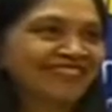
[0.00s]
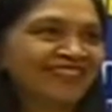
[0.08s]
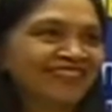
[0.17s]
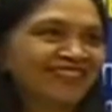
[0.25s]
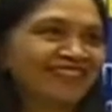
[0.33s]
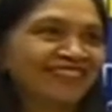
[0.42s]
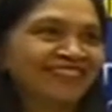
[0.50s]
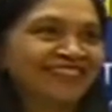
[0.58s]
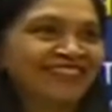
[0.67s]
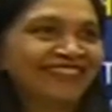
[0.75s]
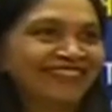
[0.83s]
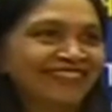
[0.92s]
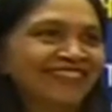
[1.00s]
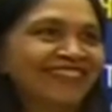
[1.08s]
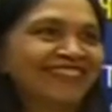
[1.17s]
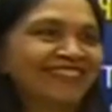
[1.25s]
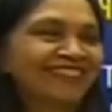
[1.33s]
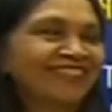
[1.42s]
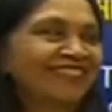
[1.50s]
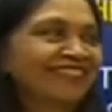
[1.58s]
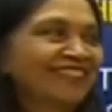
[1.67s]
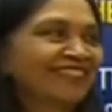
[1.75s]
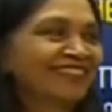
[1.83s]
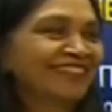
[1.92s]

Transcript: (silent)